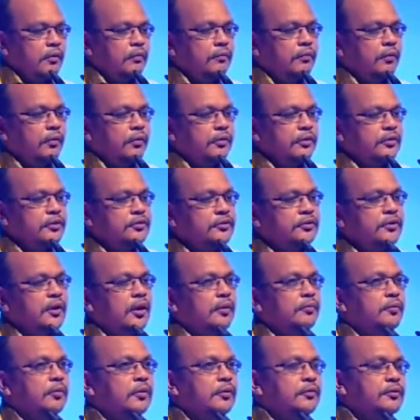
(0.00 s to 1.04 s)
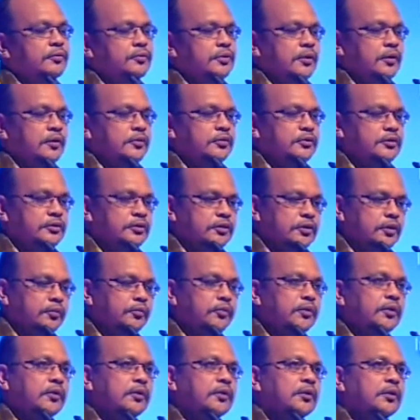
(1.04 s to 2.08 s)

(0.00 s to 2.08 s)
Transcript: for this type of system